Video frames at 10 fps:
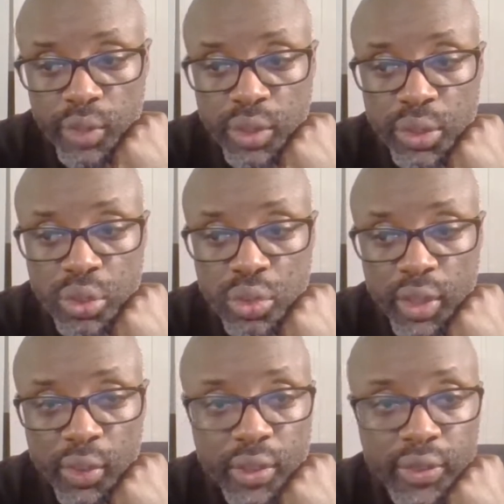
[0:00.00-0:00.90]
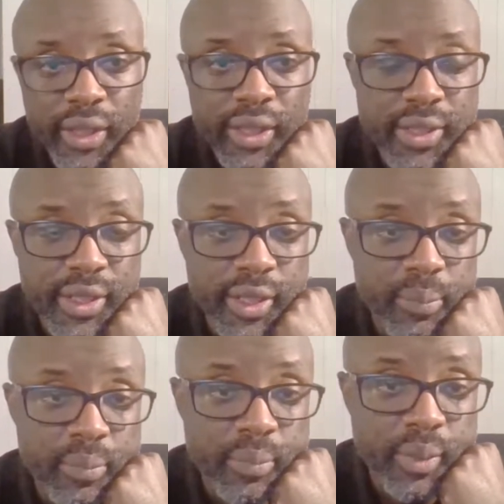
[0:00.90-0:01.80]
usually around 8
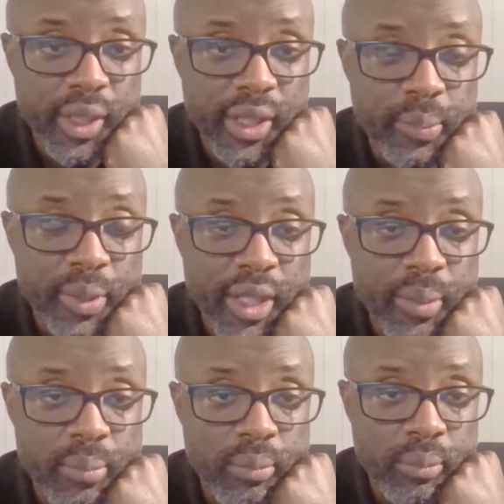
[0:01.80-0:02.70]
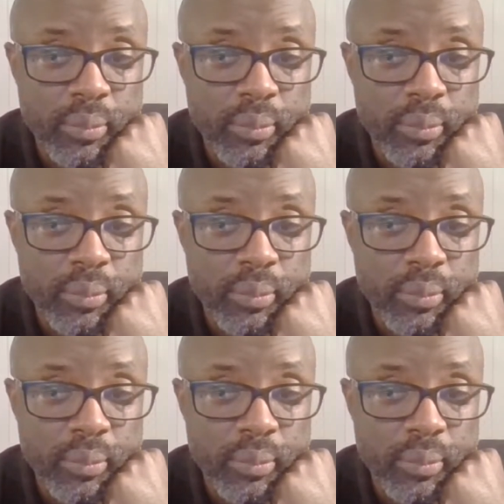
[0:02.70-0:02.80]
p.m.